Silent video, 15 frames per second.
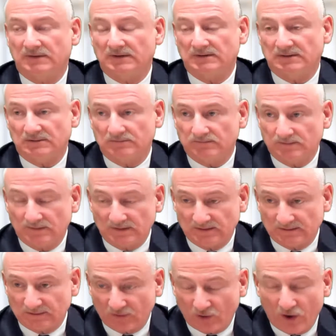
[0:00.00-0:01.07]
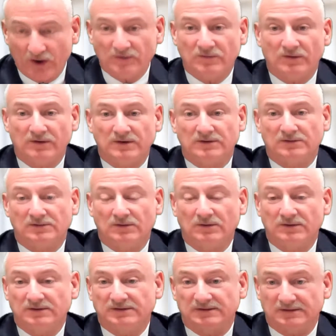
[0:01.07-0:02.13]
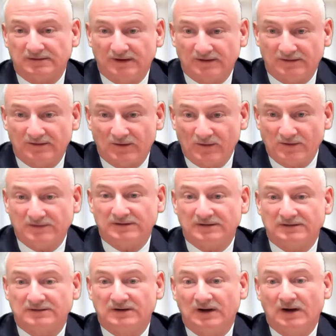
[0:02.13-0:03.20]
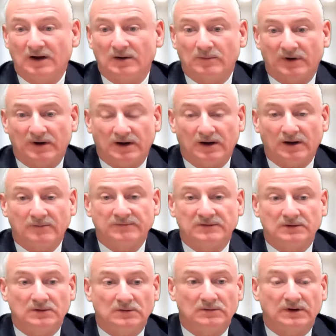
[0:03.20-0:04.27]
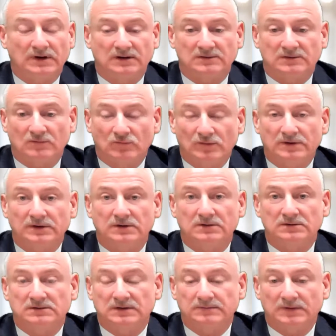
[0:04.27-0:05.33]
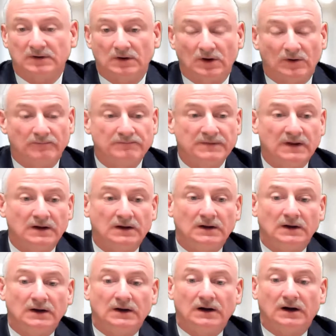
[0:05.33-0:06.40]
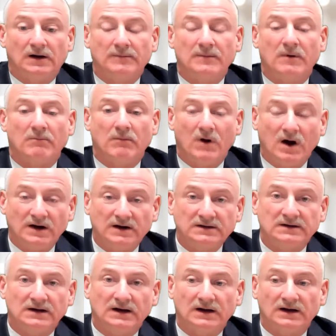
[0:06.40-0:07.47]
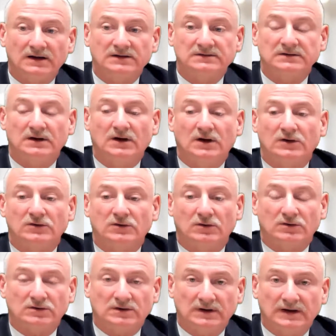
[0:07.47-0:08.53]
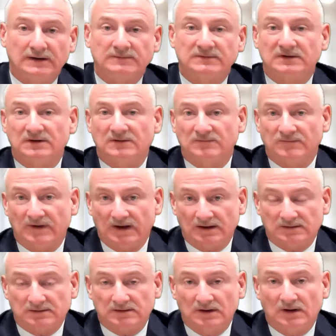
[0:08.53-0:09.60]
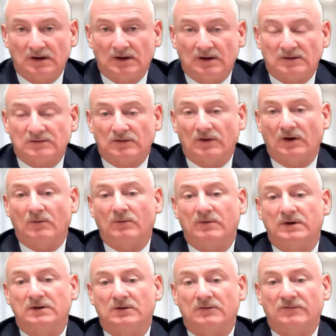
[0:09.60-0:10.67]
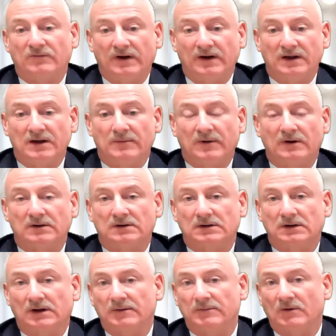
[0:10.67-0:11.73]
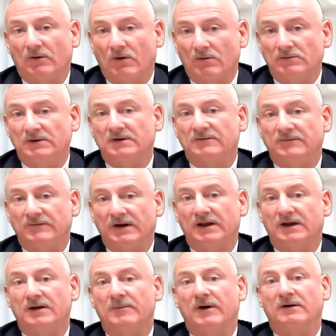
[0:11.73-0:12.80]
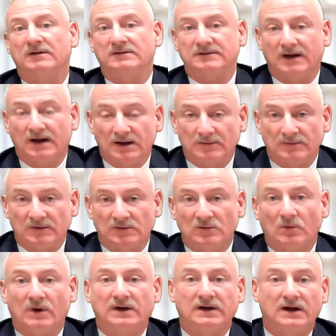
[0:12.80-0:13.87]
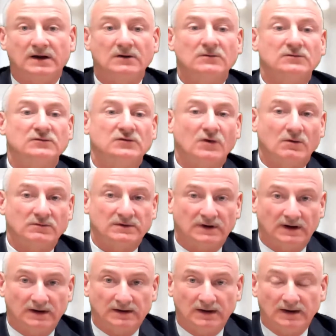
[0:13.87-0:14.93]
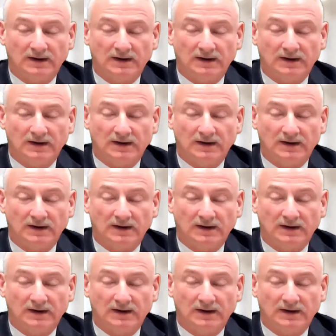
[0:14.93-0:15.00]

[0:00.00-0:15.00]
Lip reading: This is contrary to lawyers. It hurts us, but it helps you, and it's a really good tip to know. Monetize your claims in advance, so that when you're fighting about a claim, you're only fighting about entitlement. Do I get it or don't I?